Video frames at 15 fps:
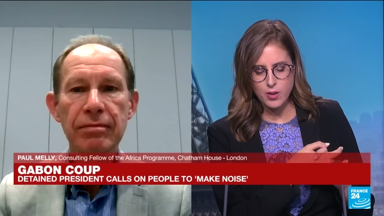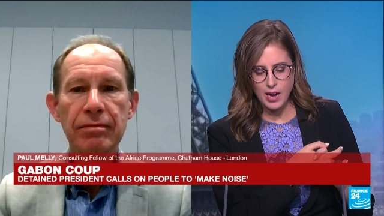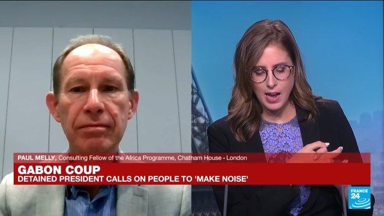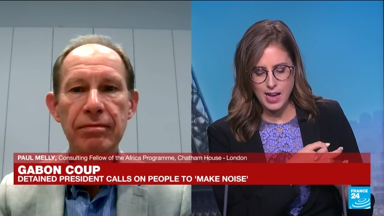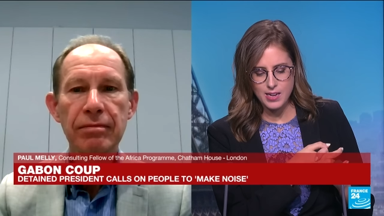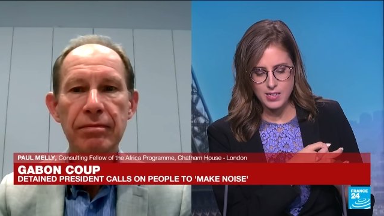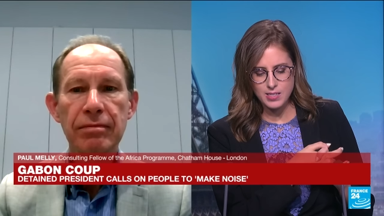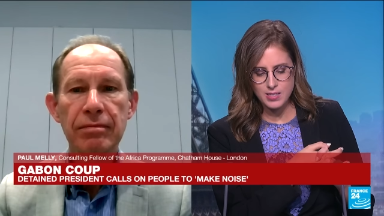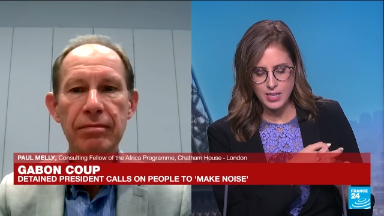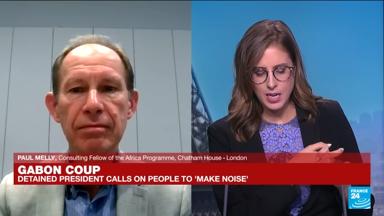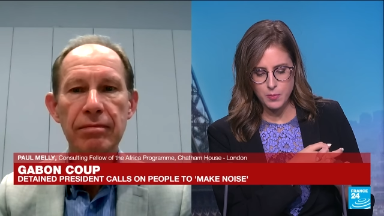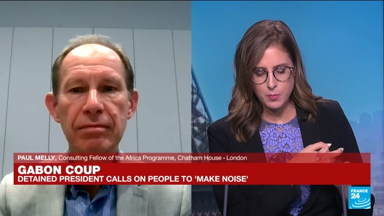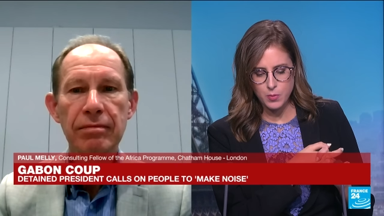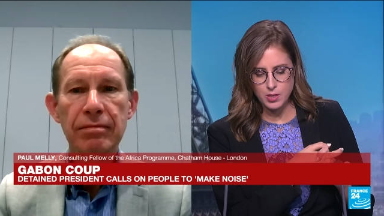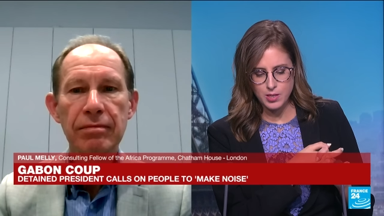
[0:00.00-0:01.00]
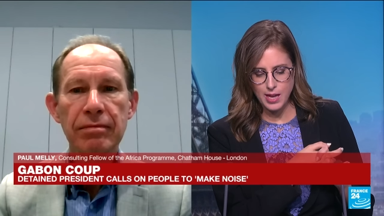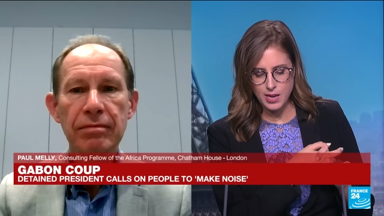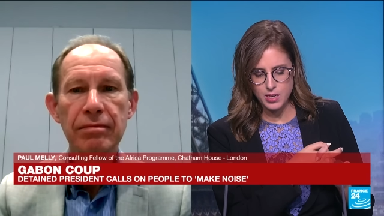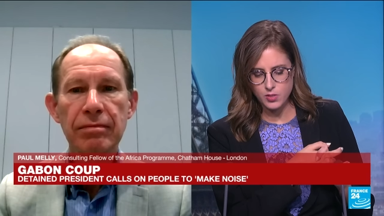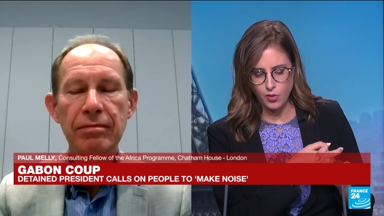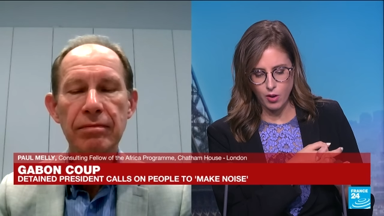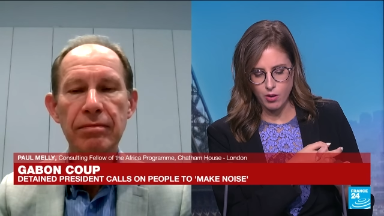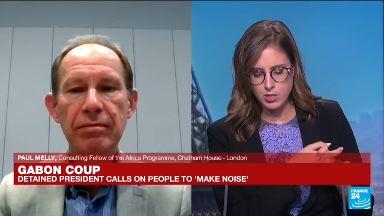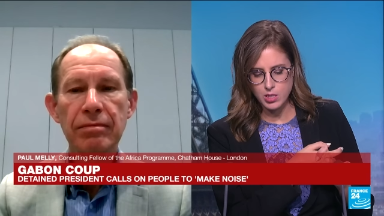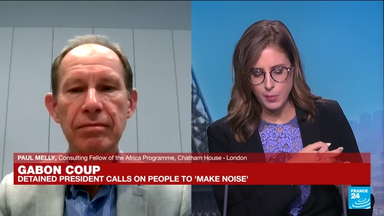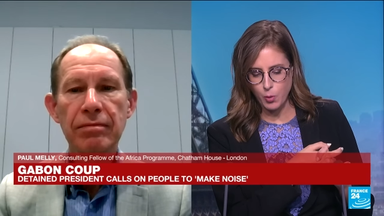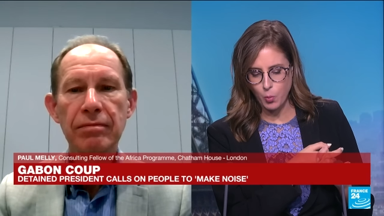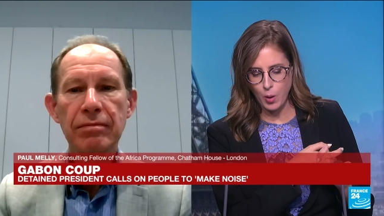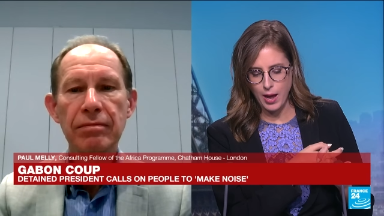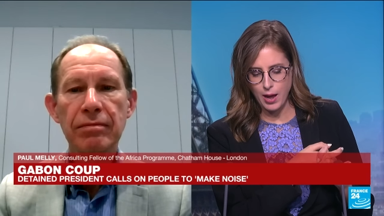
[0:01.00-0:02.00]
Speaker 1: had a statement yet, as far as
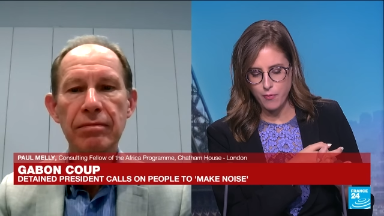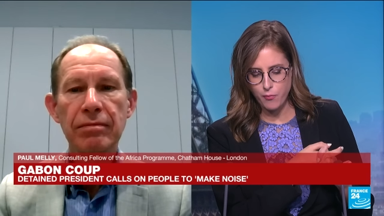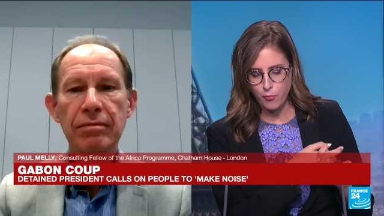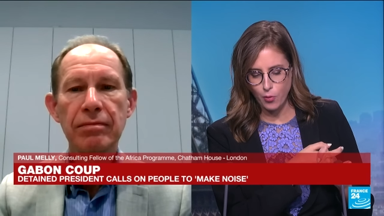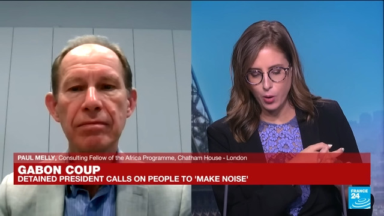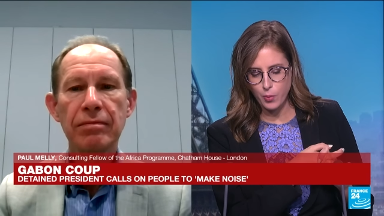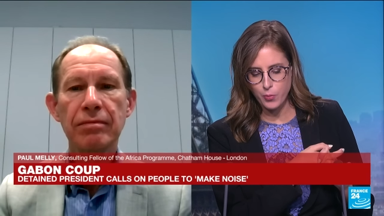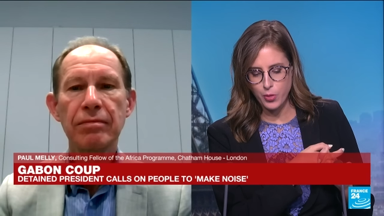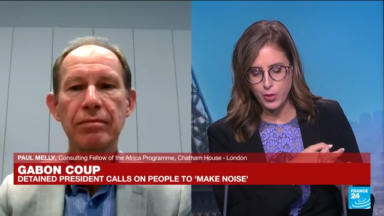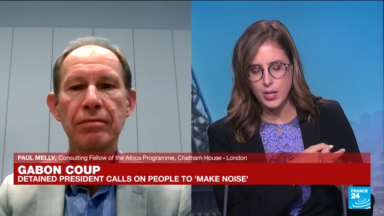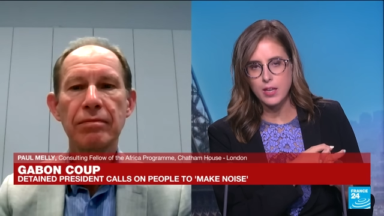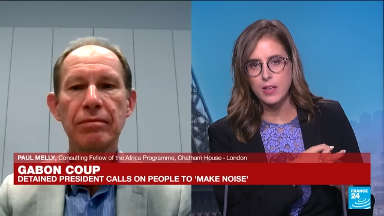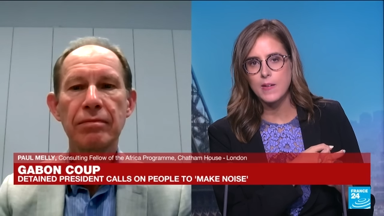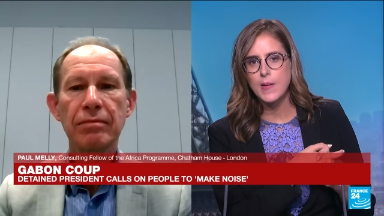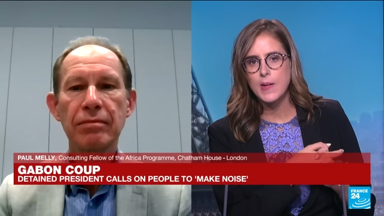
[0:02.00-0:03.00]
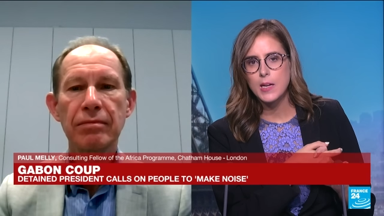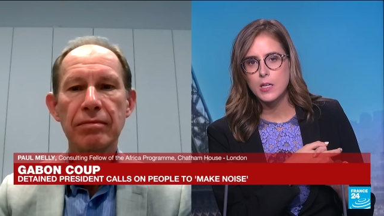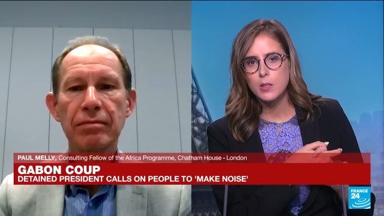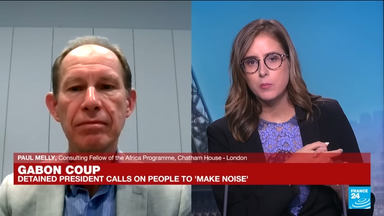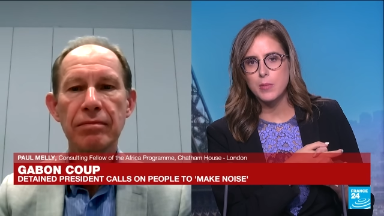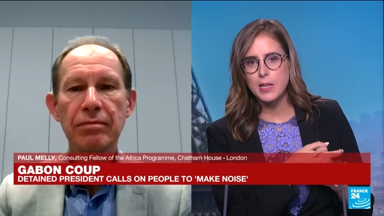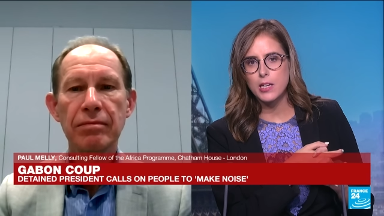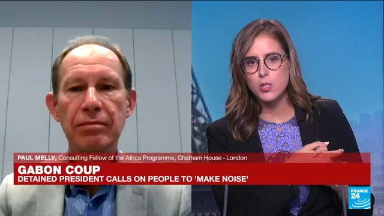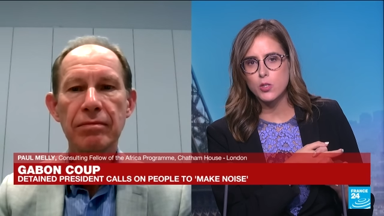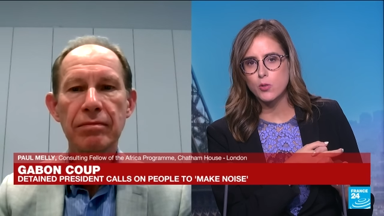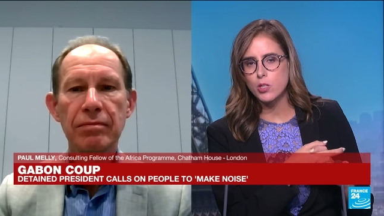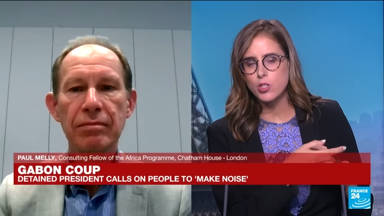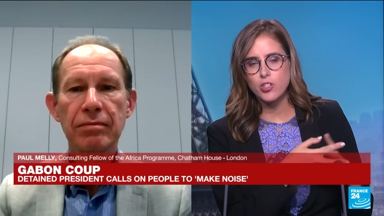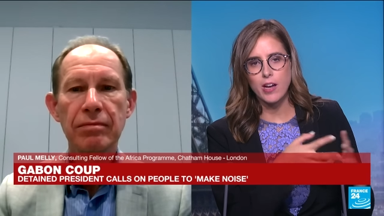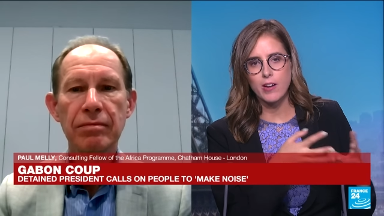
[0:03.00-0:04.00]
I'm aware, from the
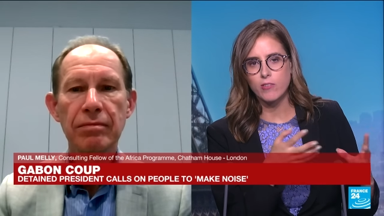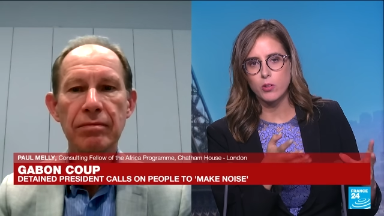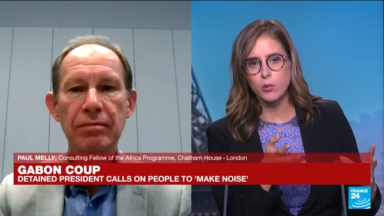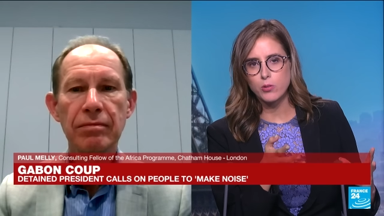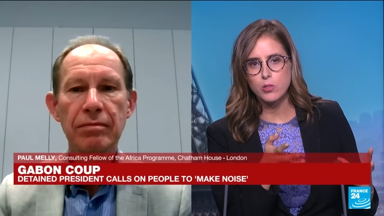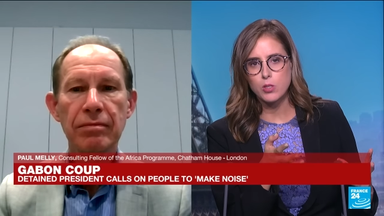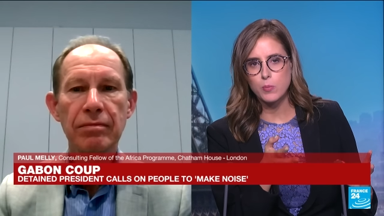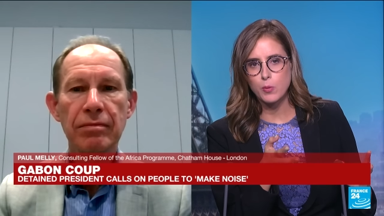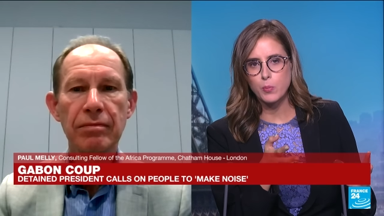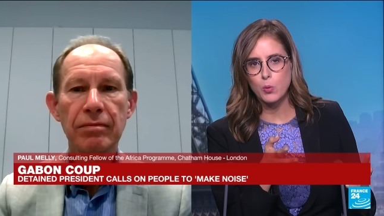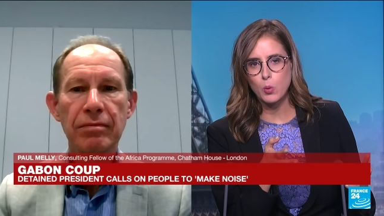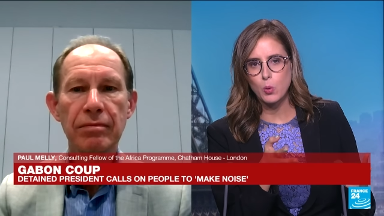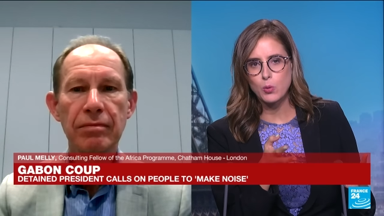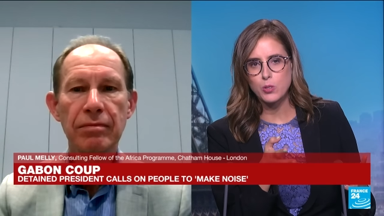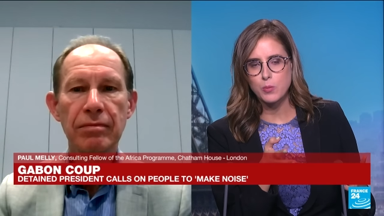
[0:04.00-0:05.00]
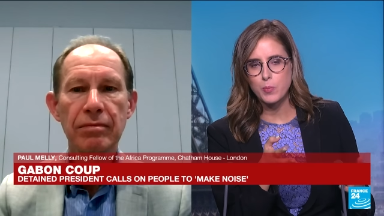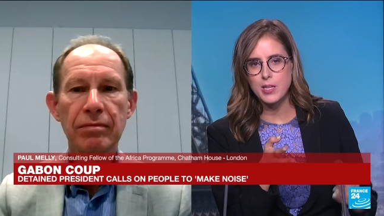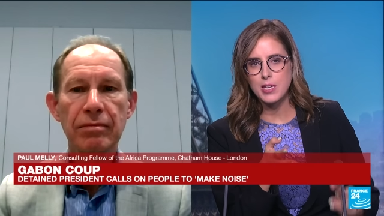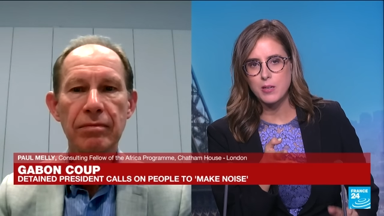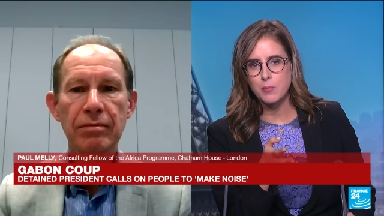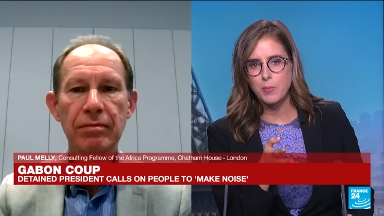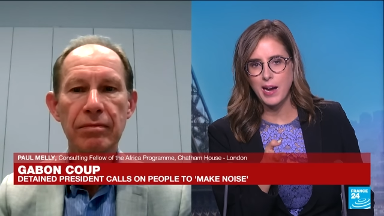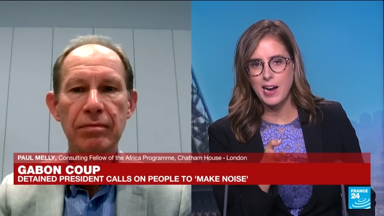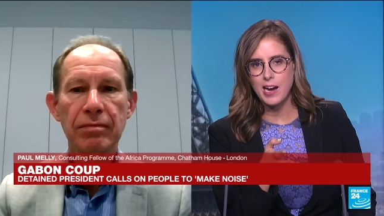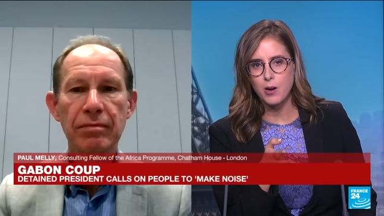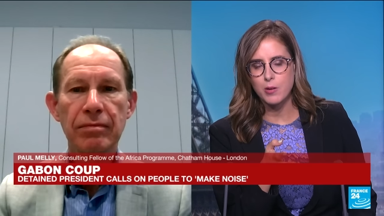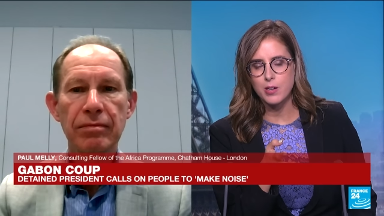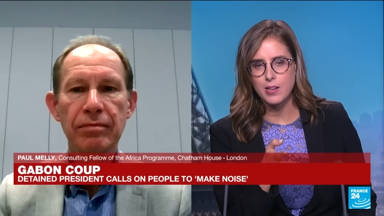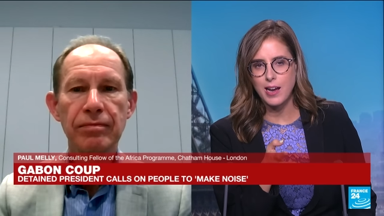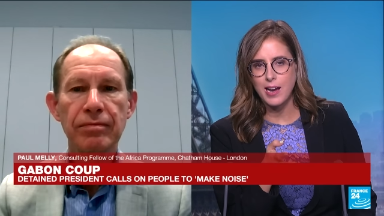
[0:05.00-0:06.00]
military generals who purport to be in
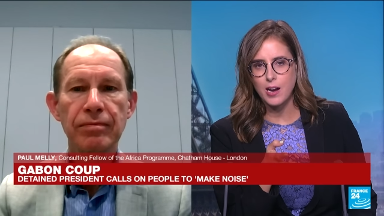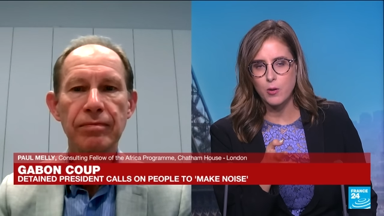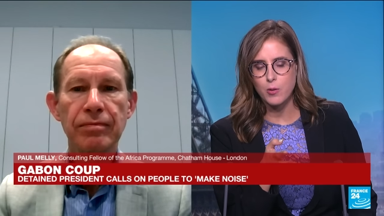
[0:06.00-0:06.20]
power now